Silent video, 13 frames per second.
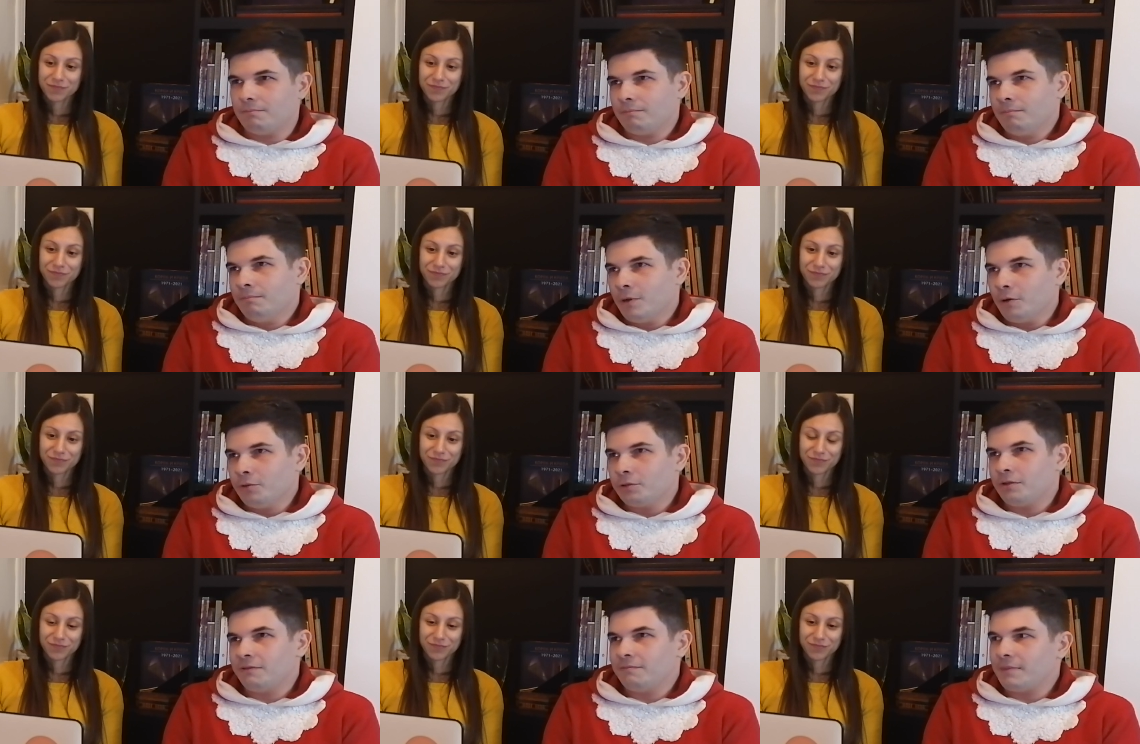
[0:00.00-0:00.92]

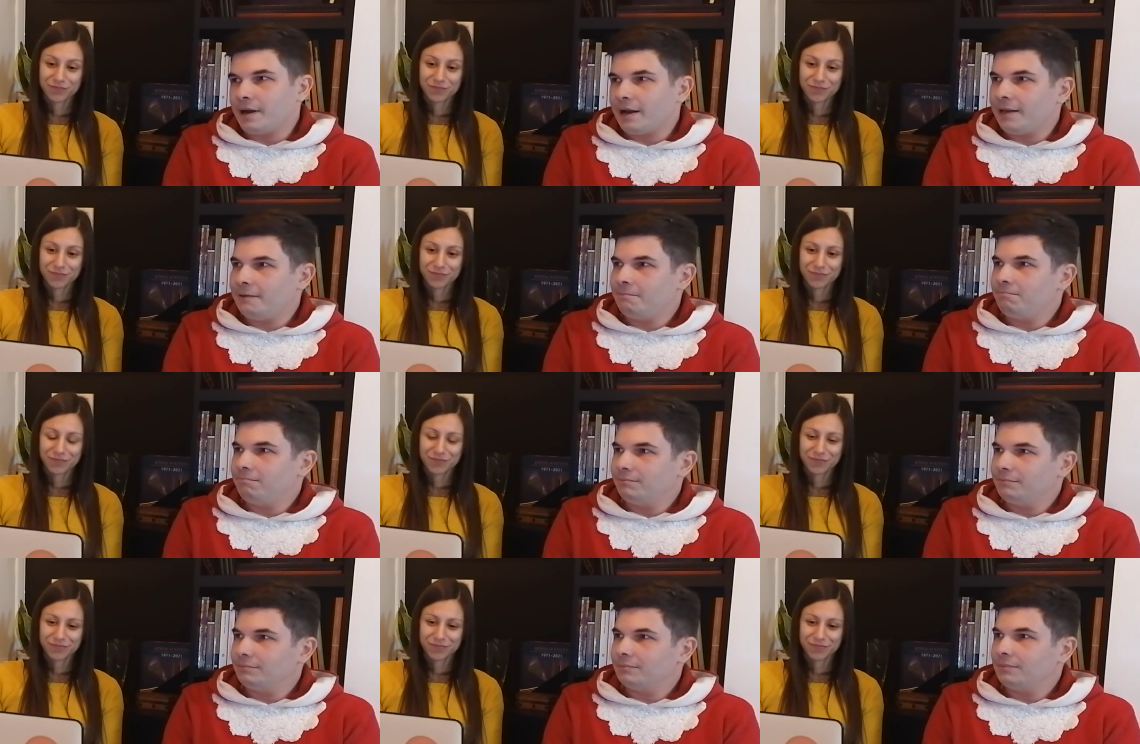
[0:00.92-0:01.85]
Speaker 1: most of my,
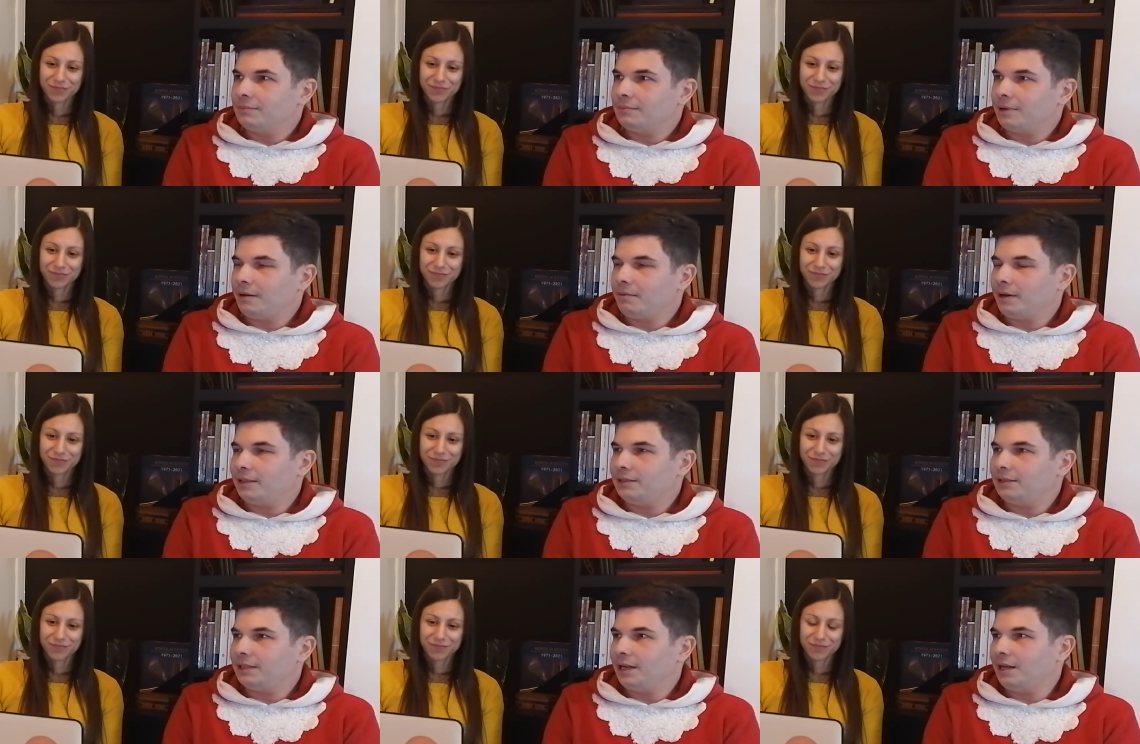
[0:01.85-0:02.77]
I,
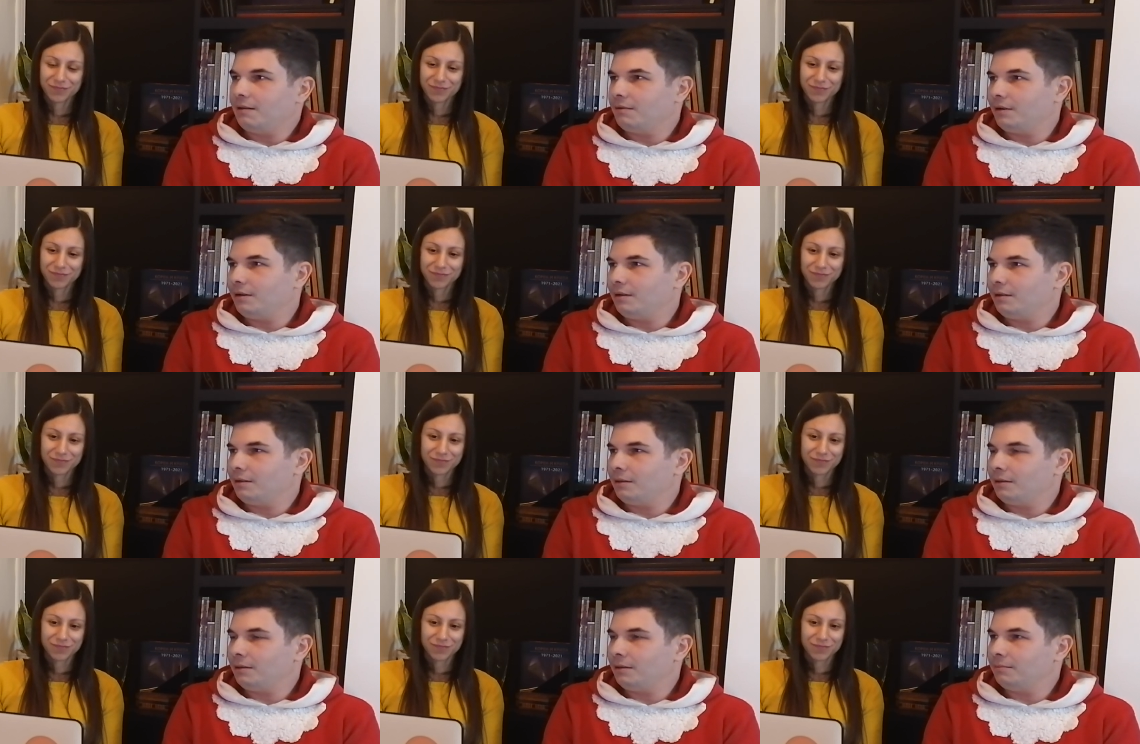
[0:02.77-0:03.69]
would say, uh, uh,
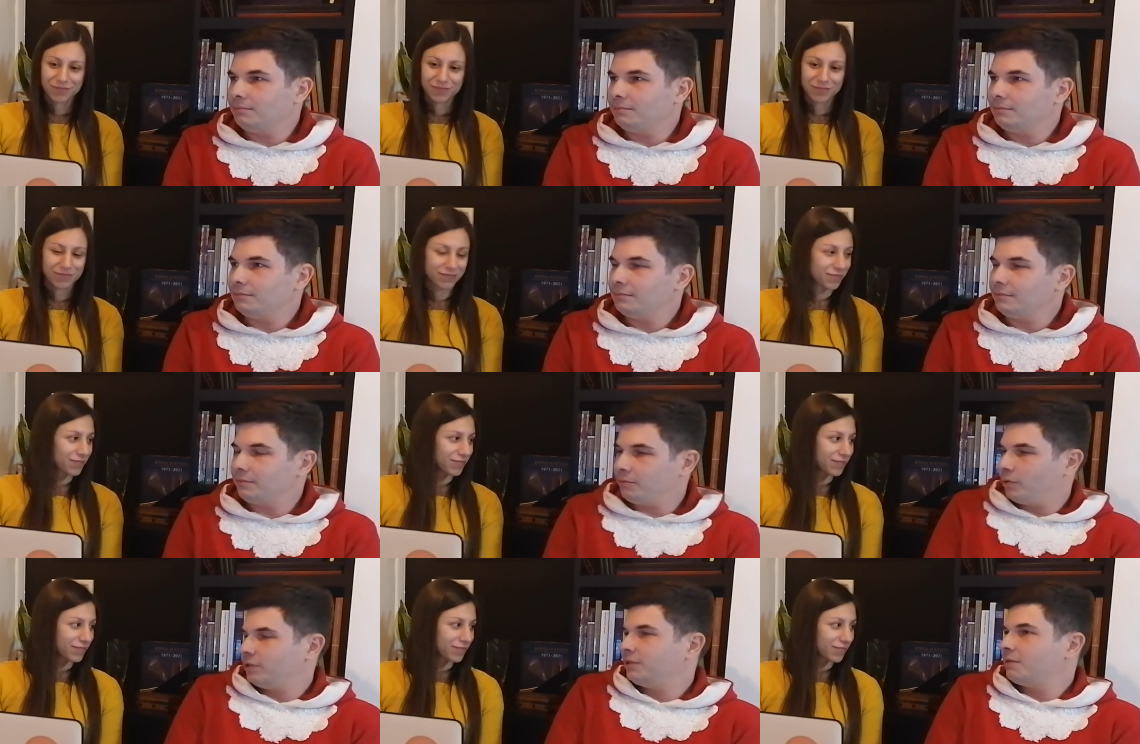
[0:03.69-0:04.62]
uh,
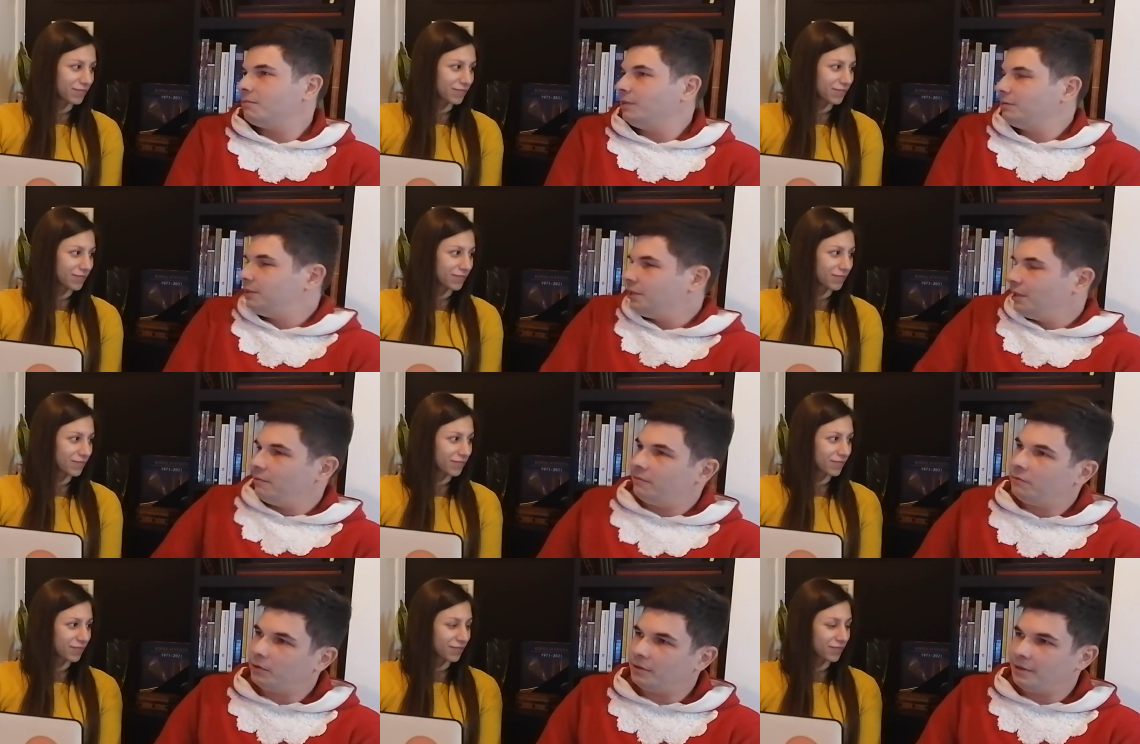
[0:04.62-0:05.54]
what's the, the term
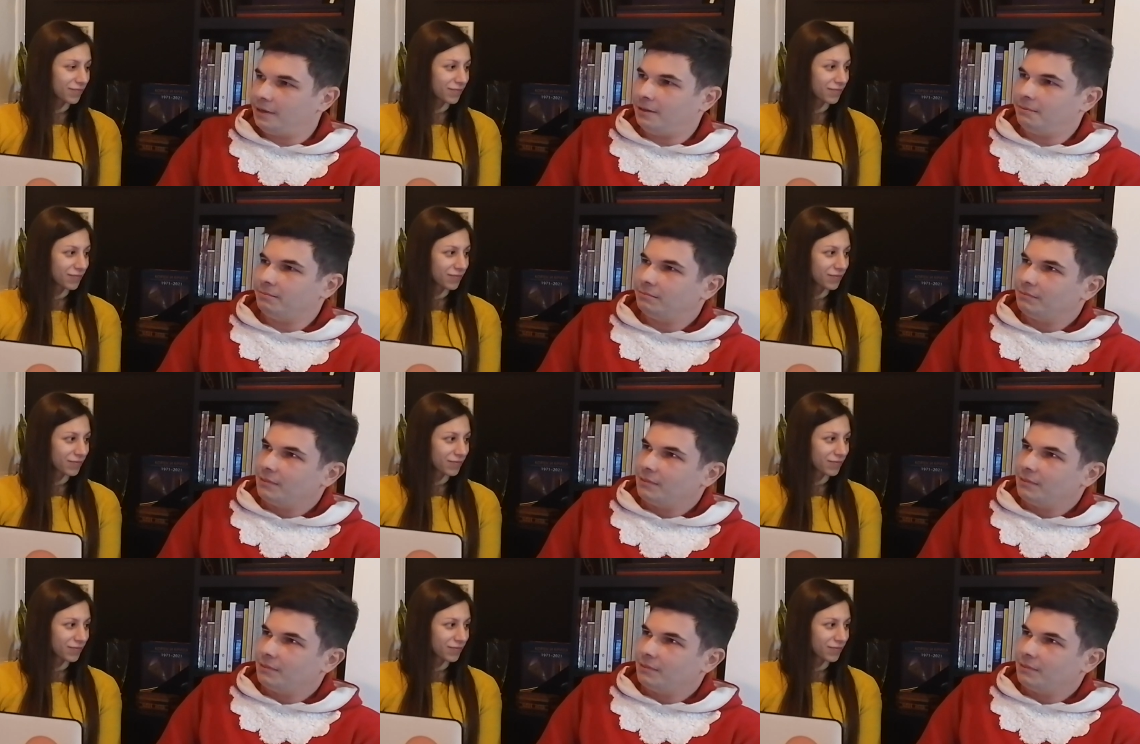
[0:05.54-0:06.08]
for the